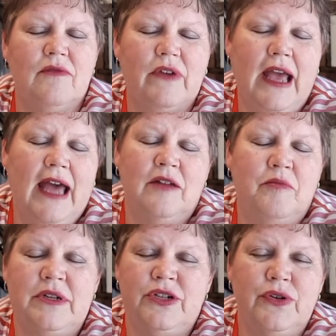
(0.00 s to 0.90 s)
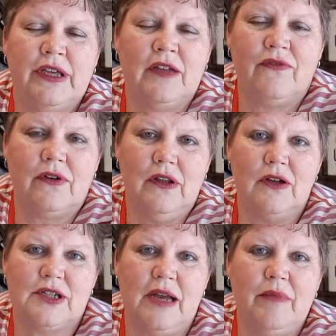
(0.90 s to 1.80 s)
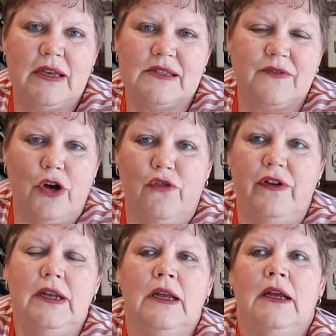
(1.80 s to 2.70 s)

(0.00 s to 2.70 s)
And we hadn't been doing it for a long time because of COVID.